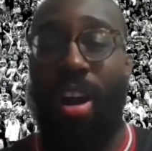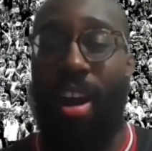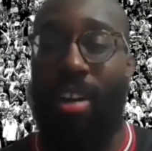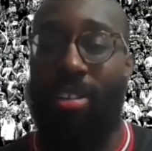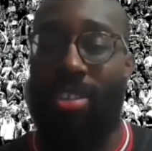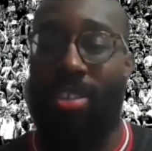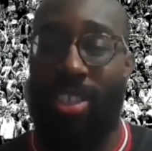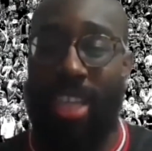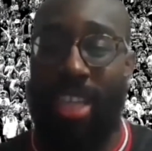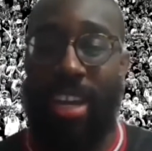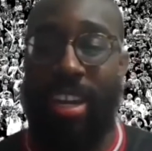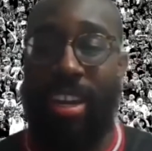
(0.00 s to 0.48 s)
I'll
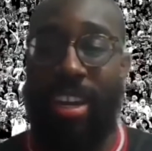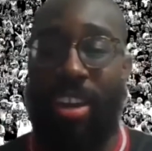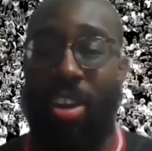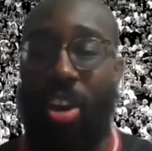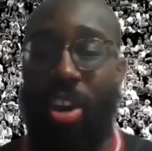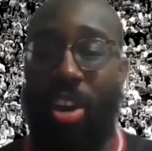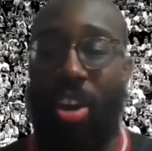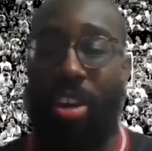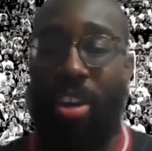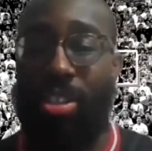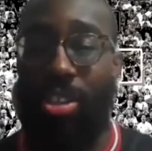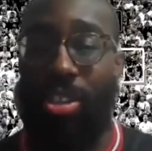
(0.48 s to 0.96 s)
send it
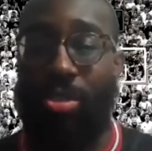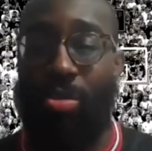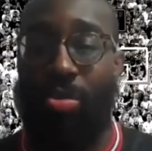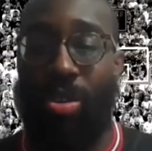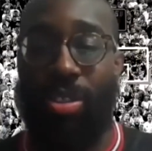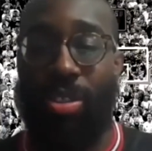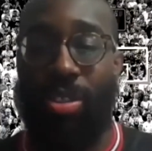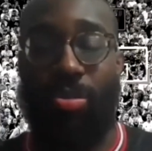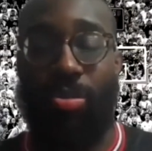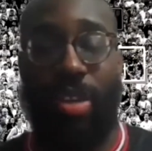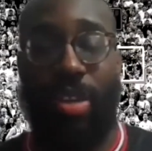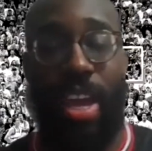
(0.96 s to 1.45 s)
all to you
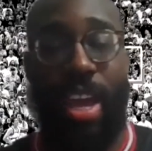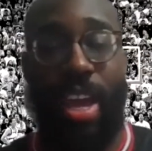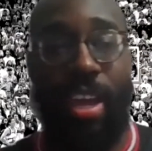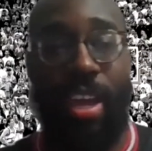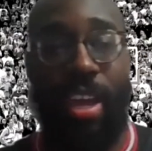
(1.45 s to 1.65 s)
once we hang